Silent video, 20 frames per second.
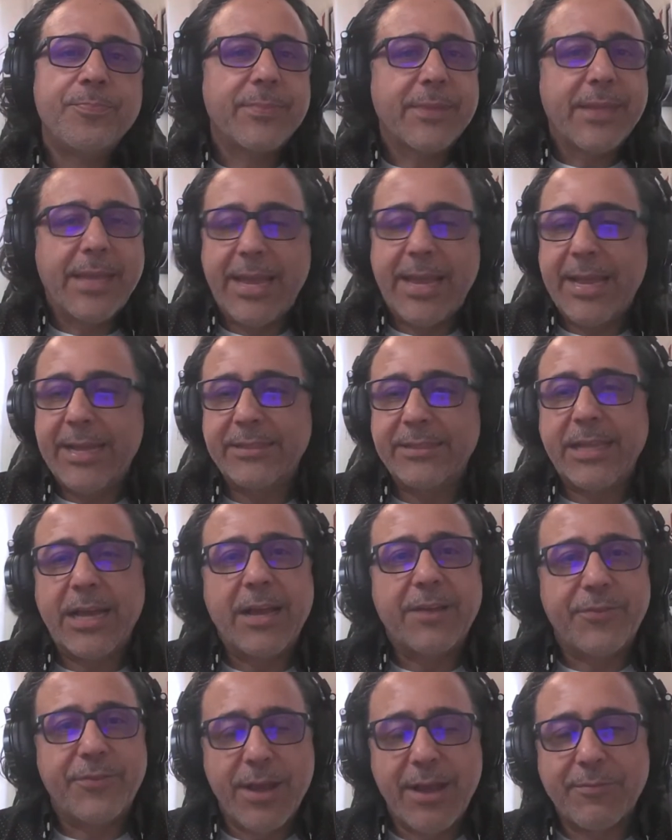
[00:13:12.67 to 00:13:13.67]
And
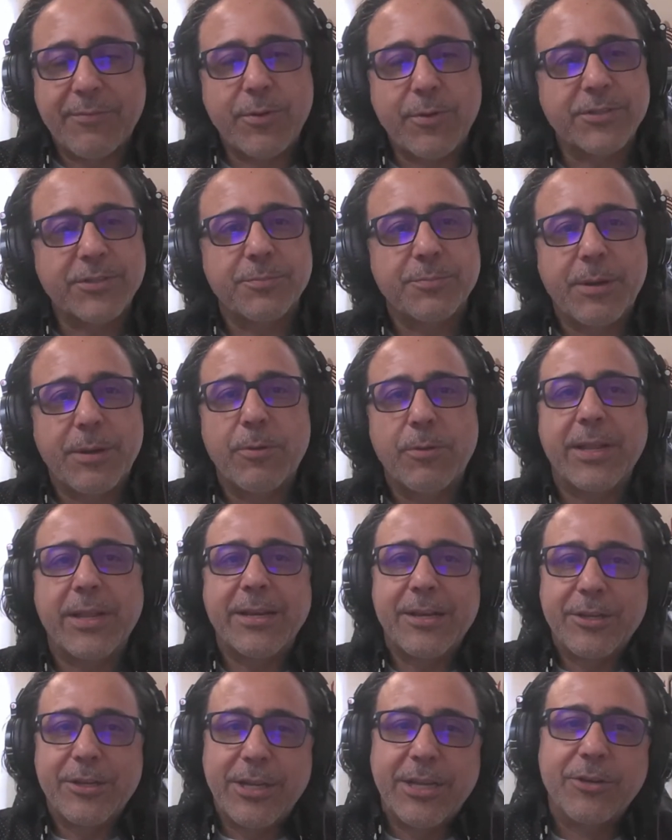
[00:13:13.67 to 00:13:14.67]
if you have questions about what
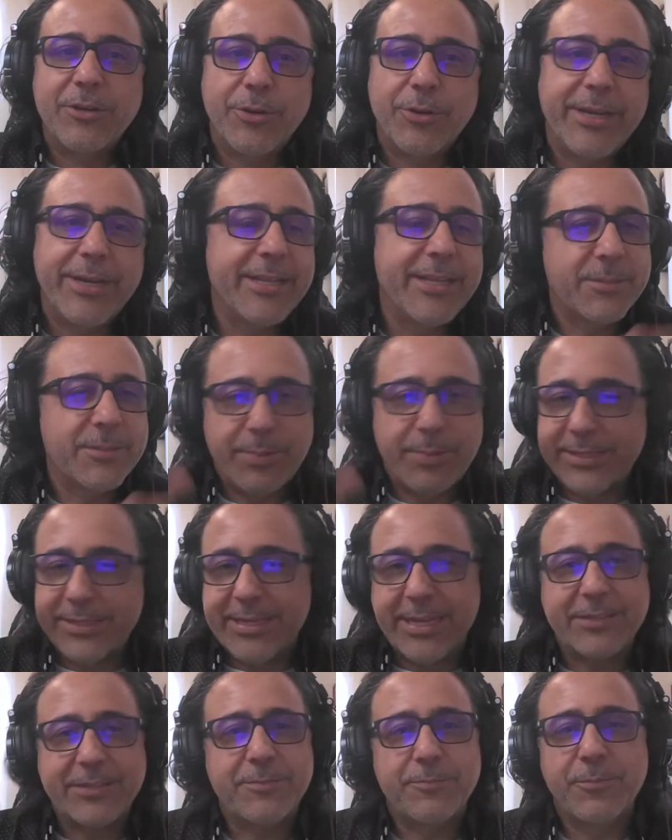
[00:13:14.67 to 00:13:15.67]
an annuity is, please
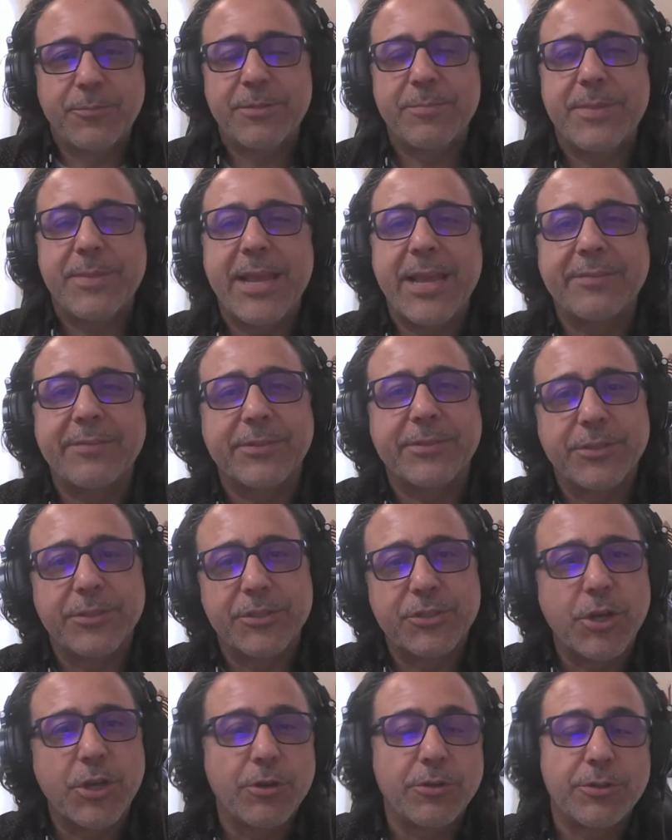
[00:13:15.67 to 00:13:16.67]
get with me after the
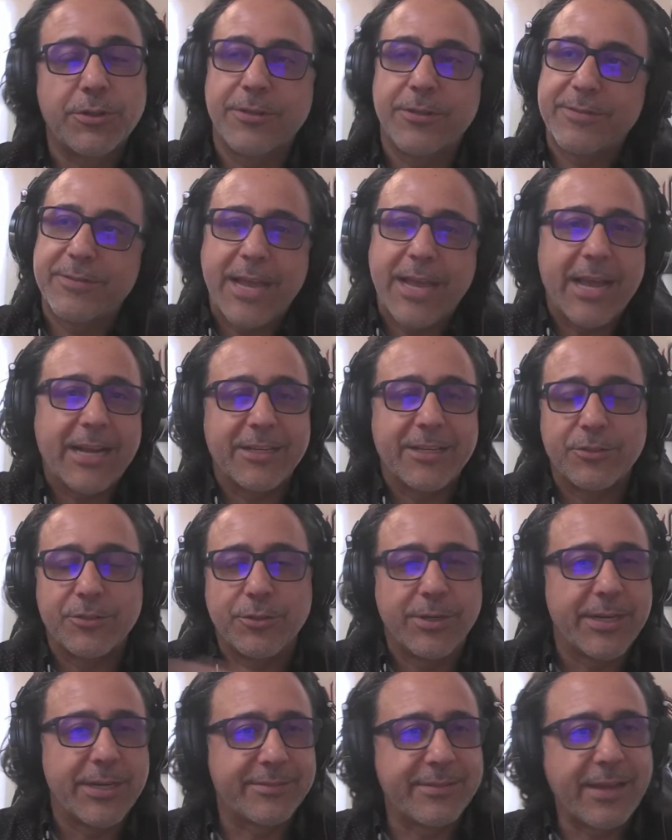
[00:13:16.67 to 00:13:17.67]
show, because I can do
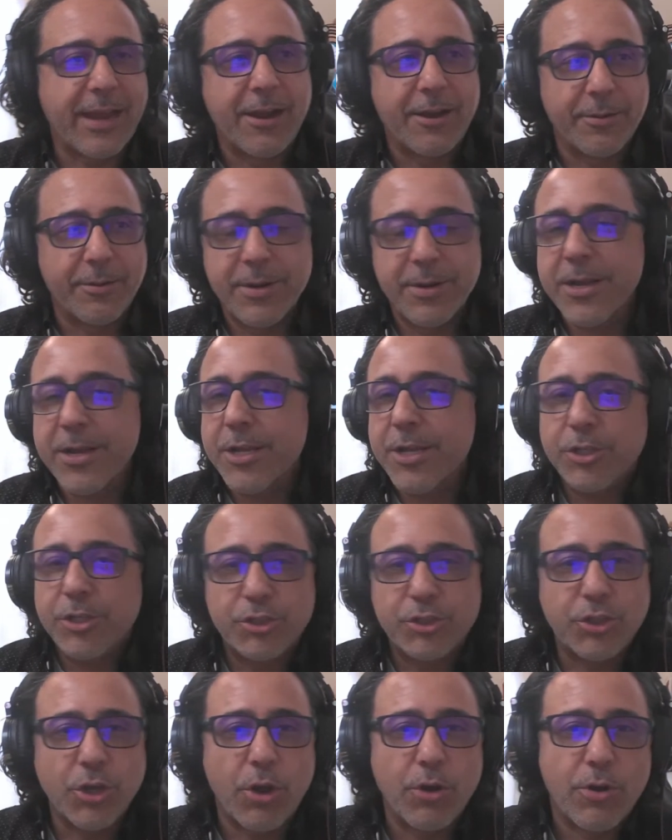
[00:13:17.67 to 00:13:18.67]
an entire
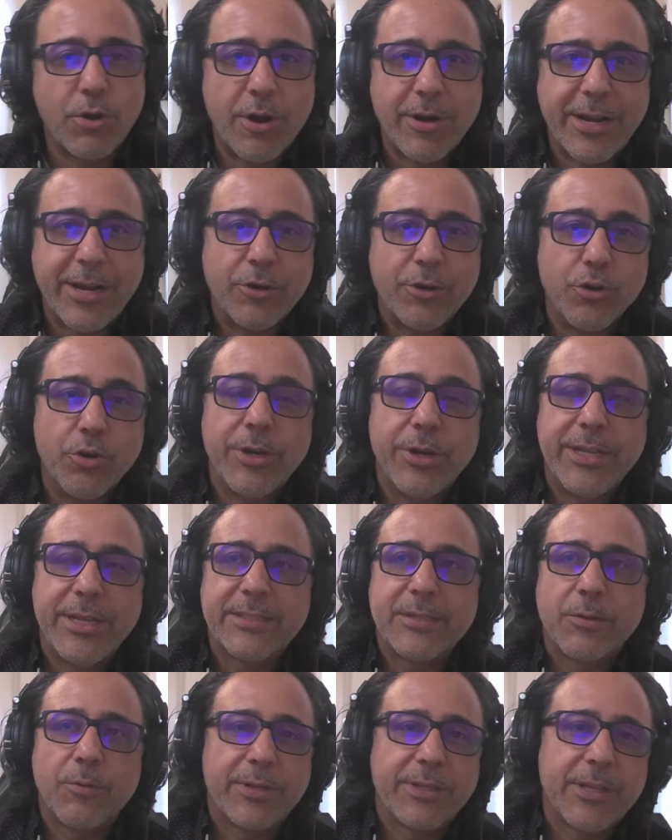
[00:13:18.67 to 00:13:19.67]
show on
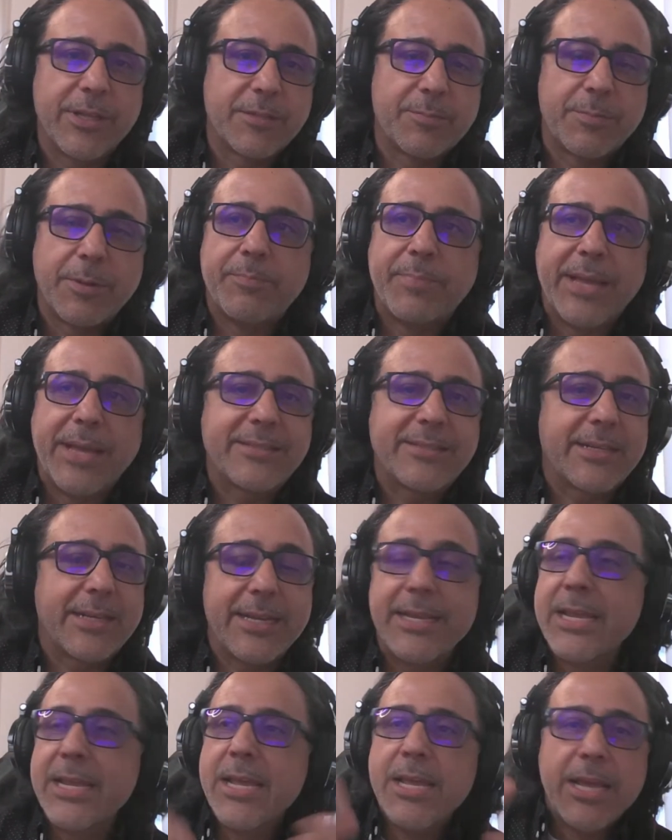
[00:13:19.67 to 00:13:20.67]
annuities and what it does. But
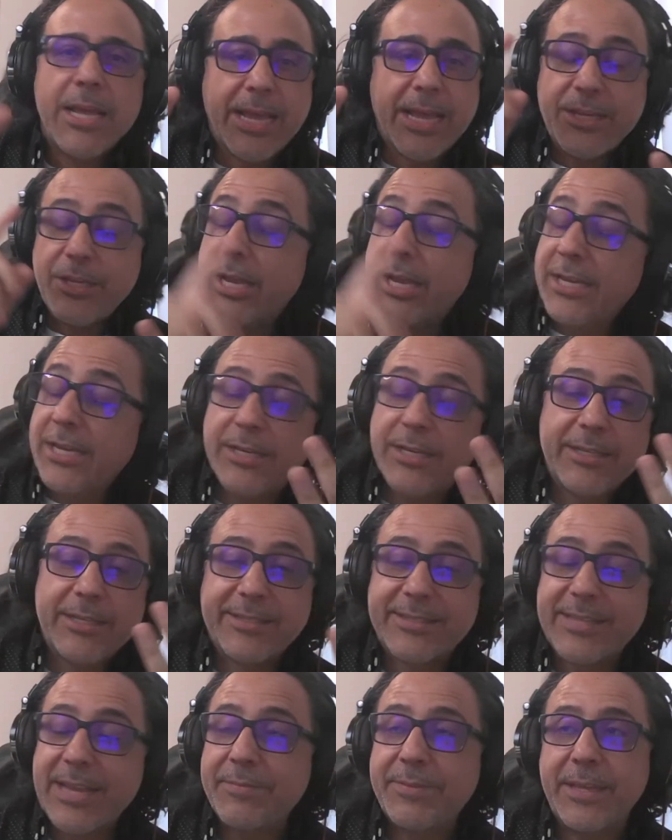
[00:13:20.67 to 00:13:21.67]
basically, and the
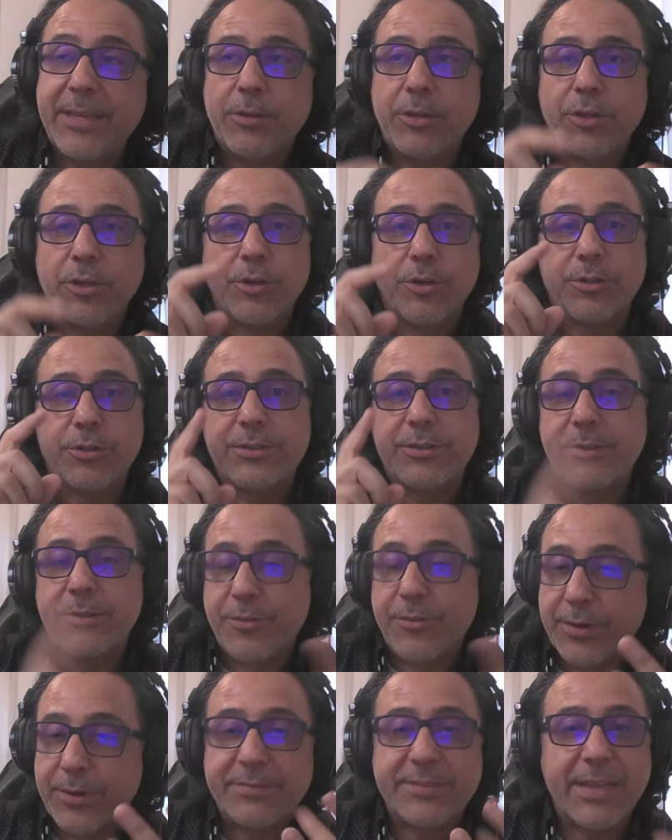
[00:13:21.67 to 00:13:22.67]
same thing, your
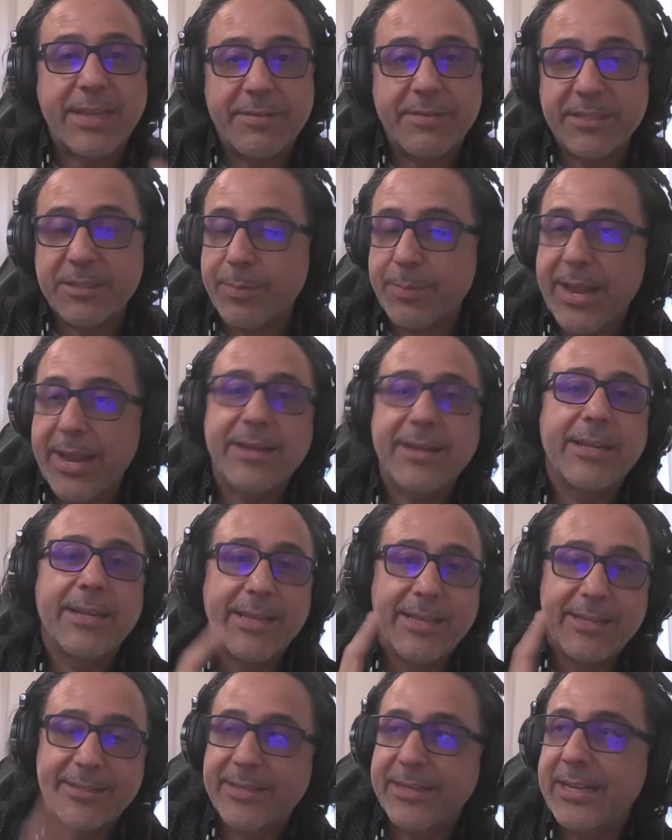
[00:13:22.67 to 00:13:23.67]
thrift savings plan
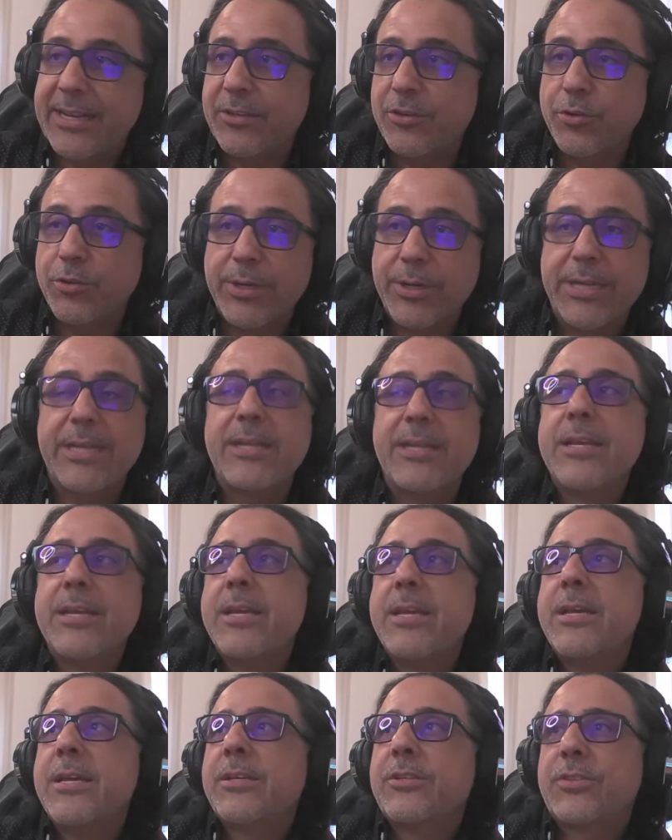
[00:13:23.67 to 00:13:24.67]
is an annuity.
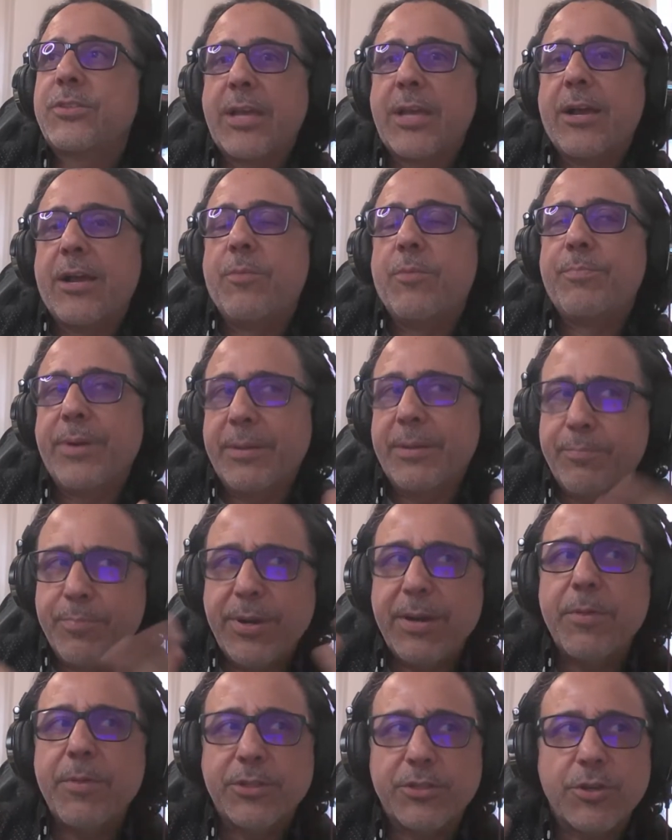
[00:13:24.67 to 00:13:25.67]
So, but
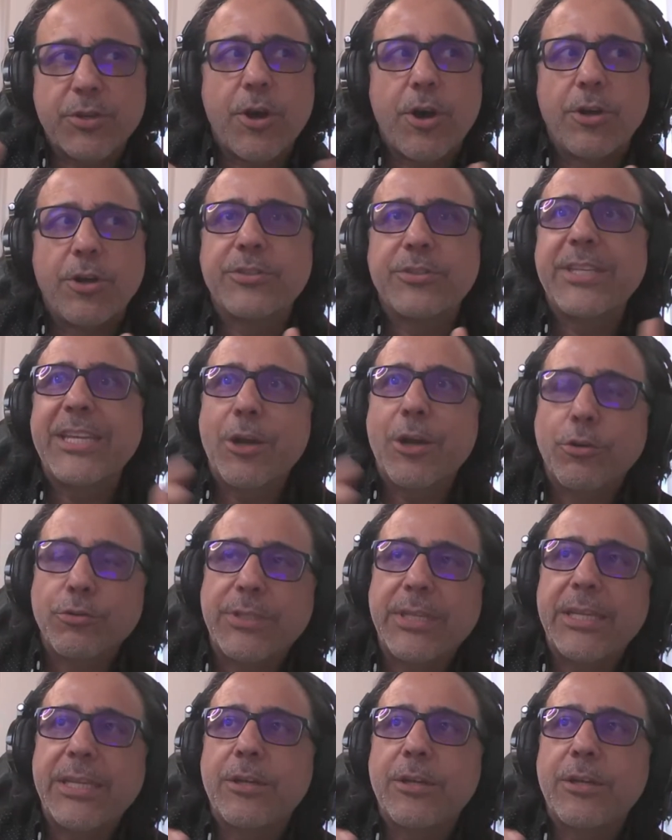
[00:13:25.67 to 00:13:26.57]
pretty much all DOD